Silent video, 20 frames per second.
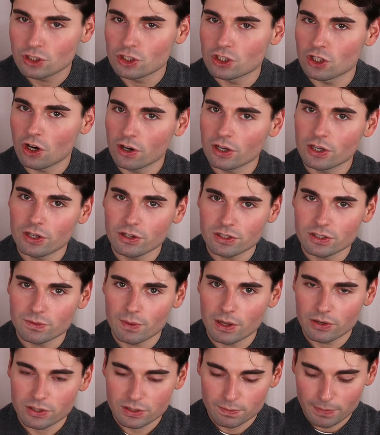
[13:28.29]
chunkier
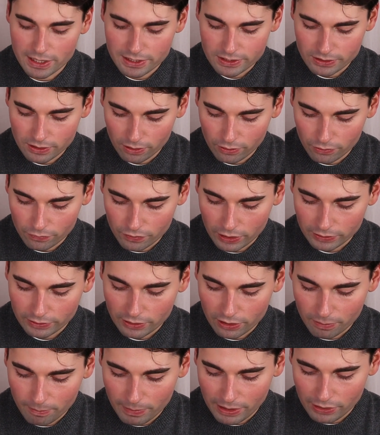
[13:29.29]
sweaters by Saint Laurent
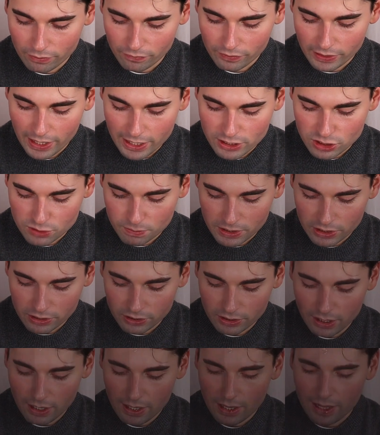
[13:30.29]
that are made of
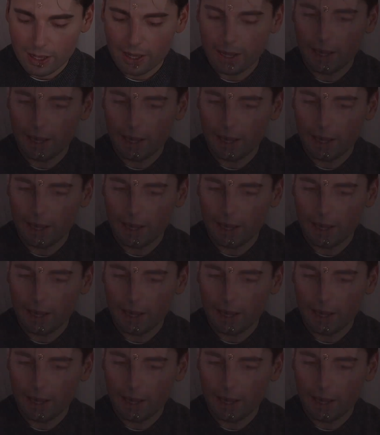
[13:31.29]
cashmere. And